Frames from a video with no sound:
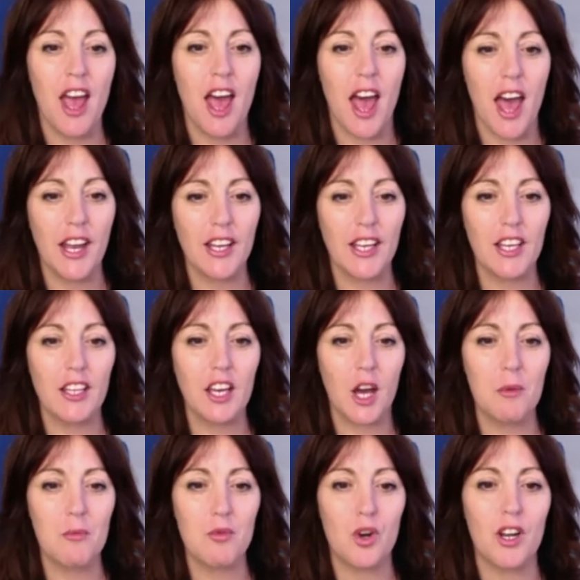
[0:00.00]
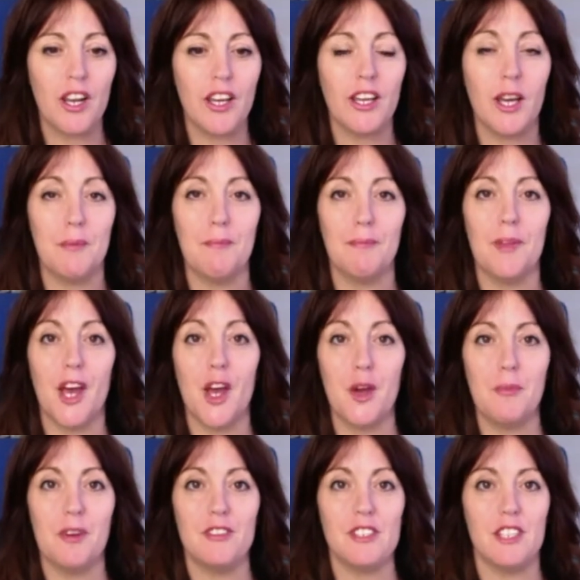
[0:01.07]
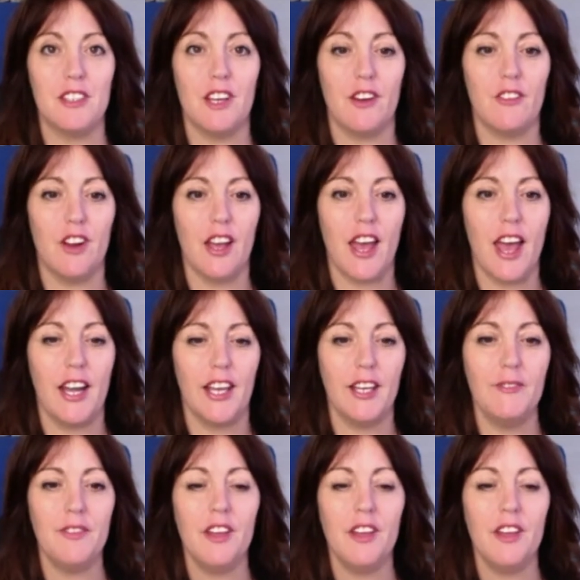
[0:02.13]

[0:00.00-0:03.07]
Annie Kumralingam. I hope I said that right, Annie.